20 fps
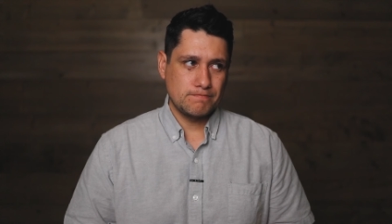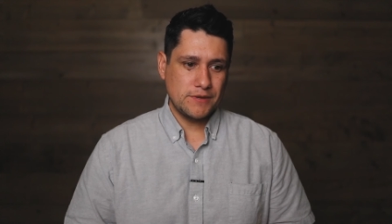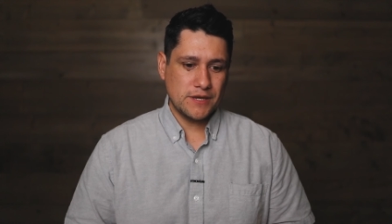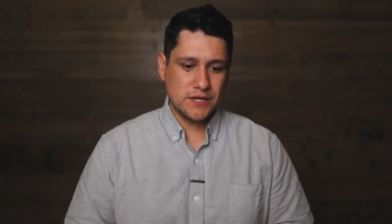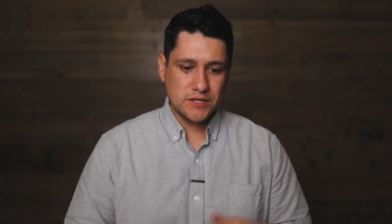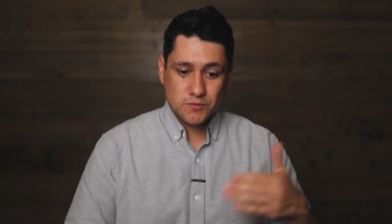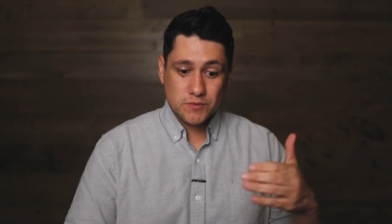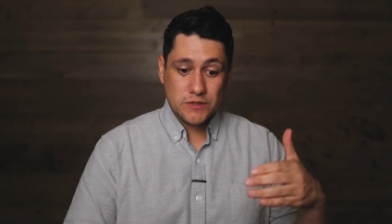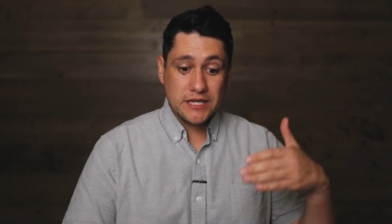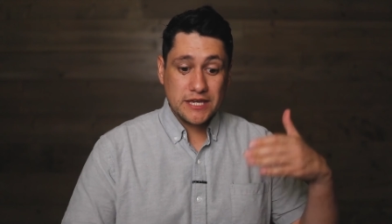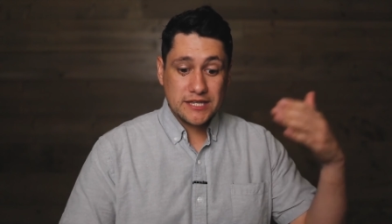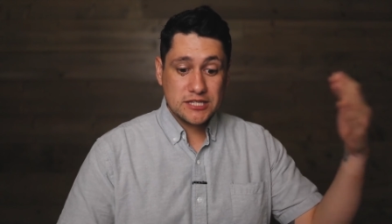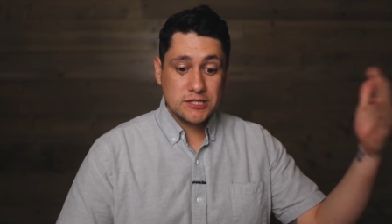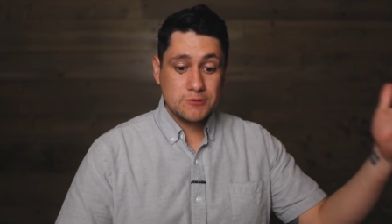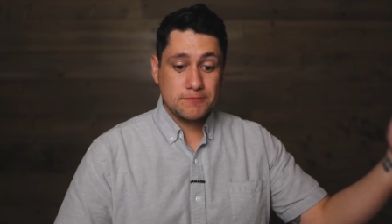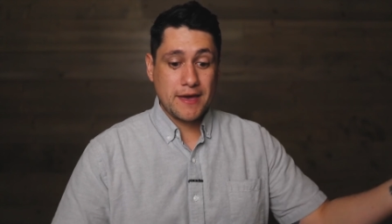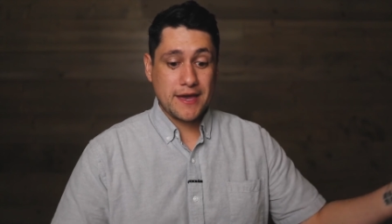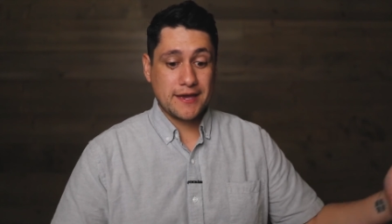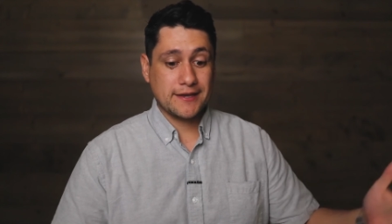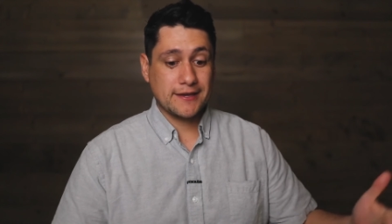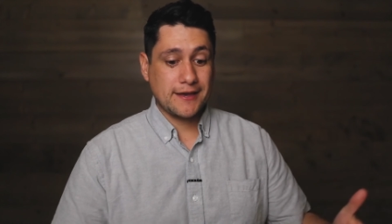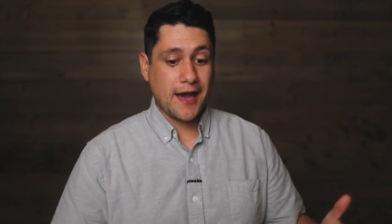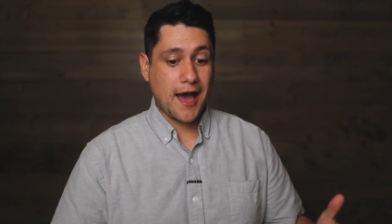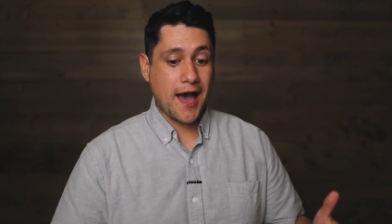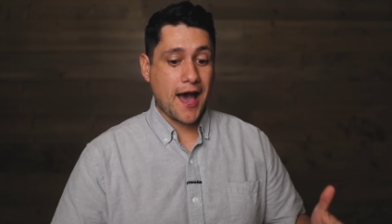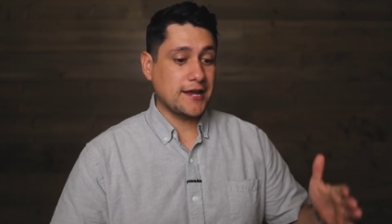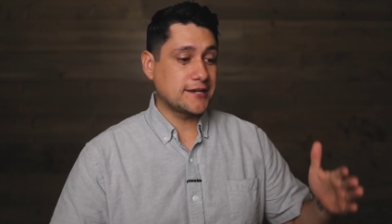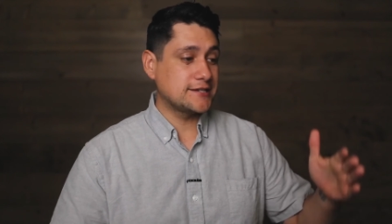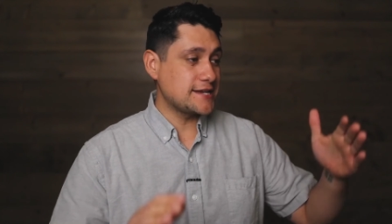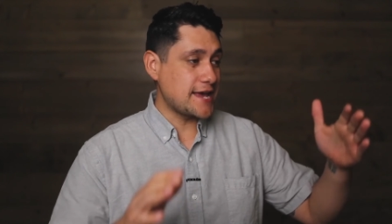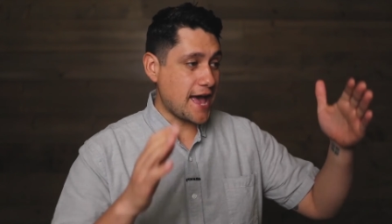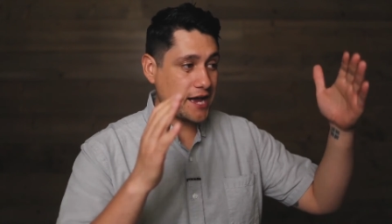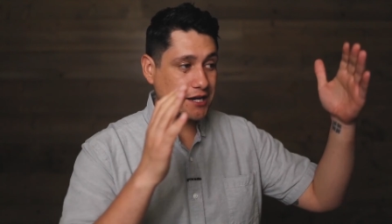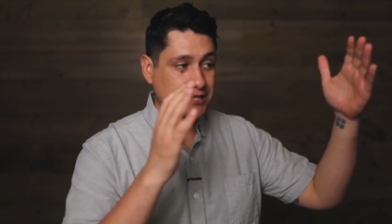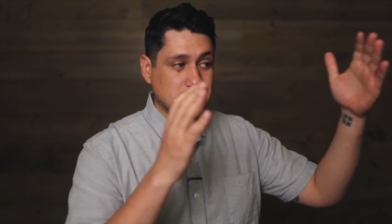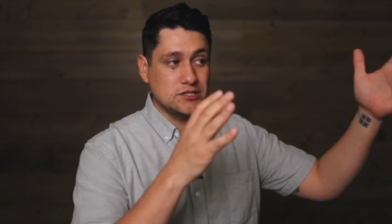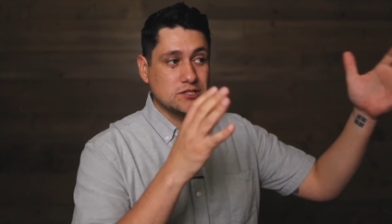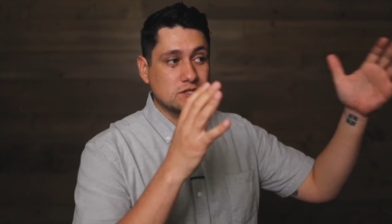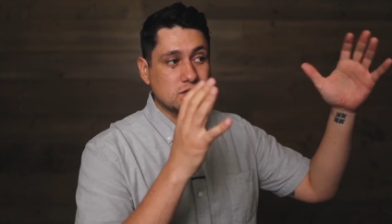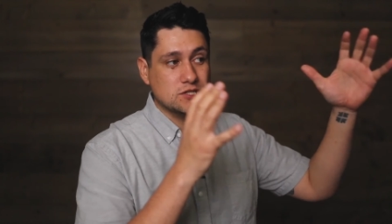Because we expect God to
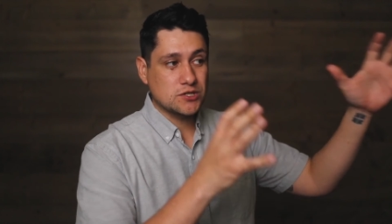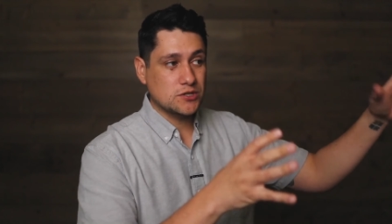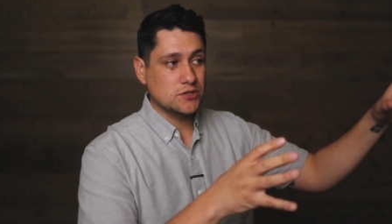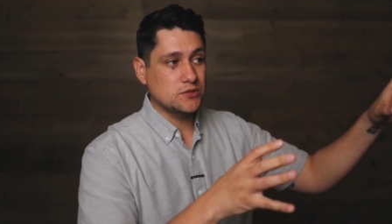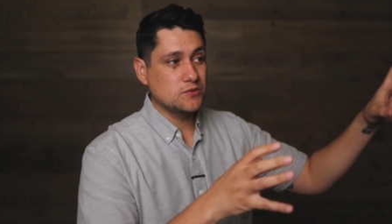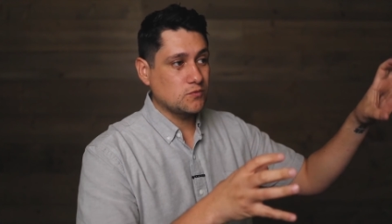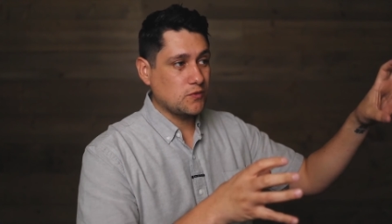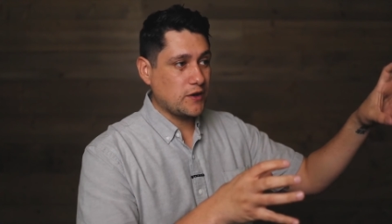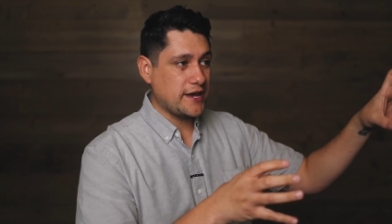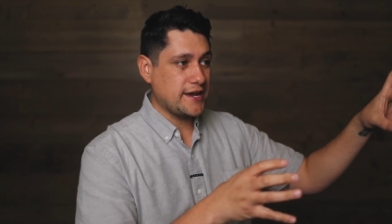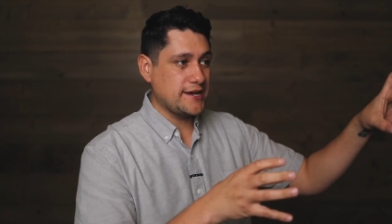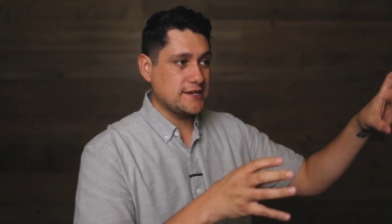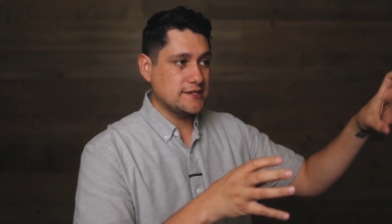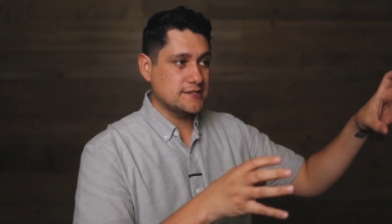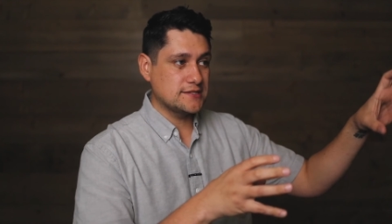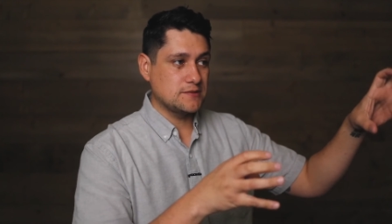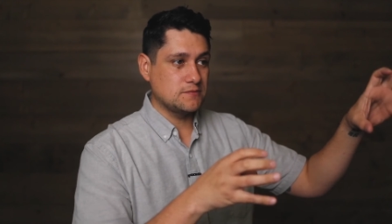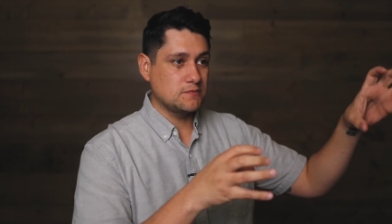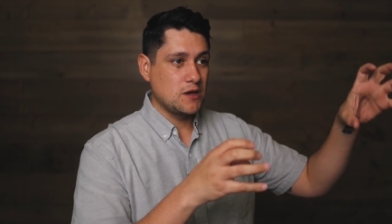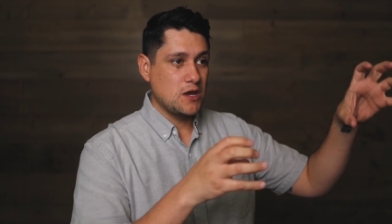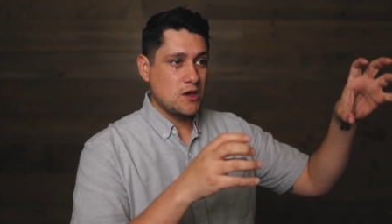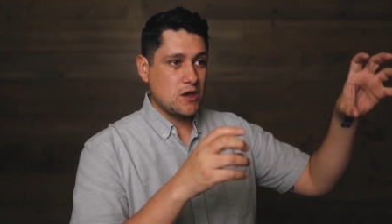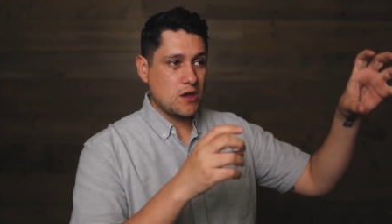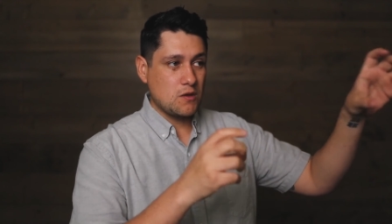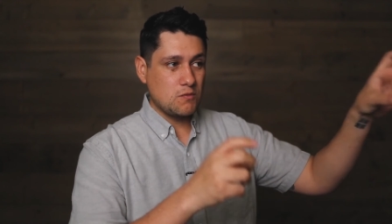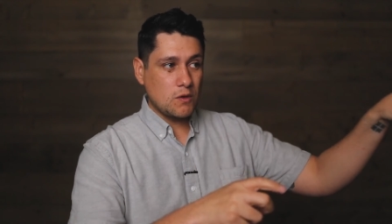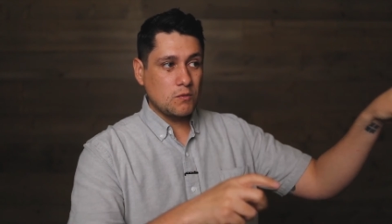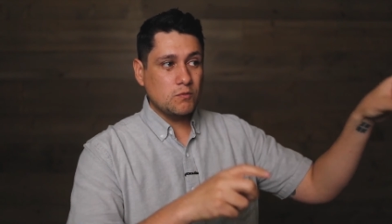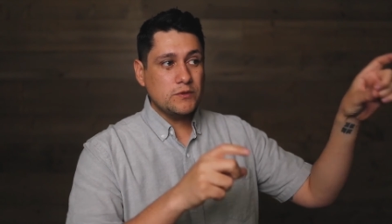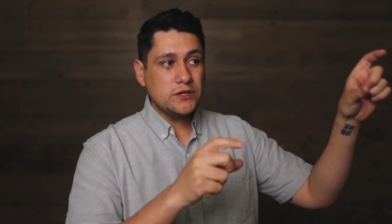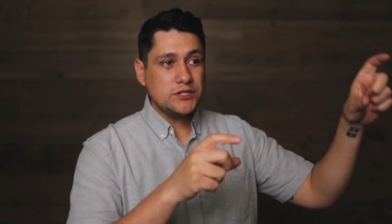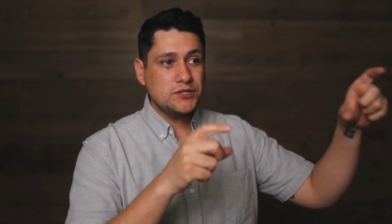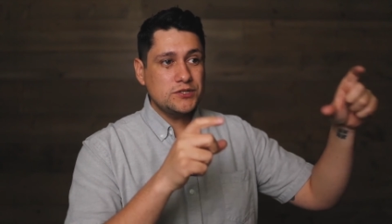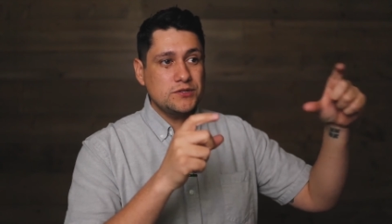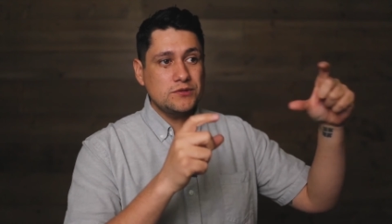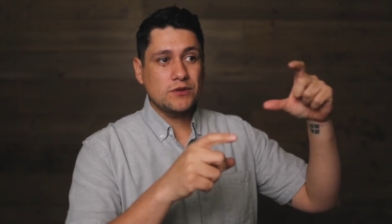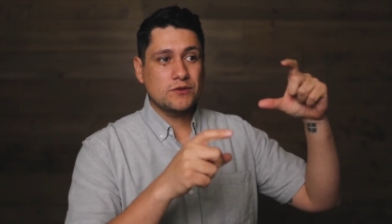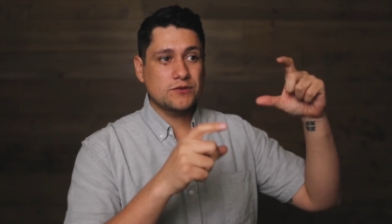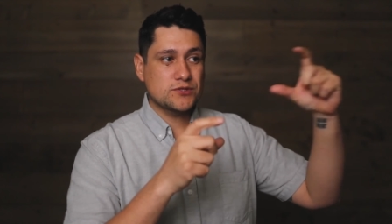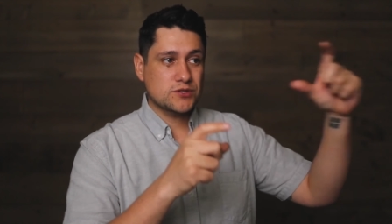act in certain ways. And when we
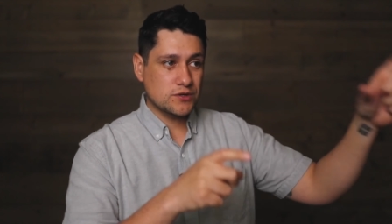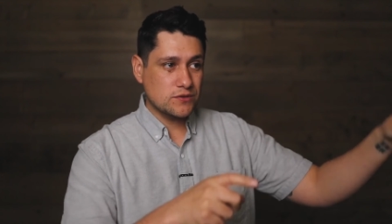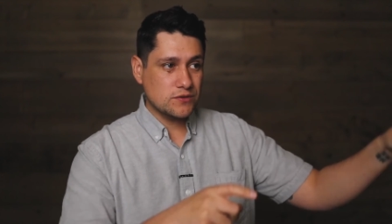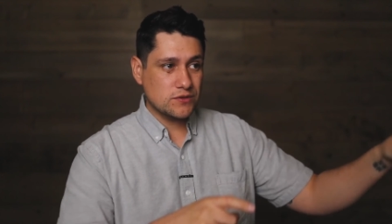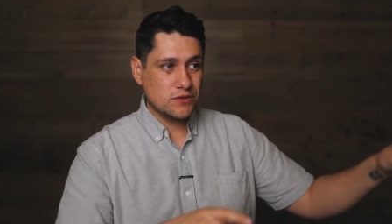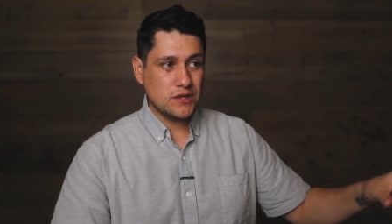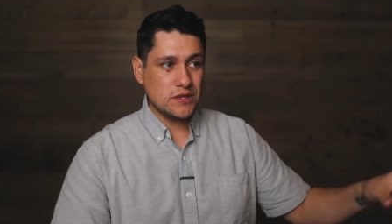do those certain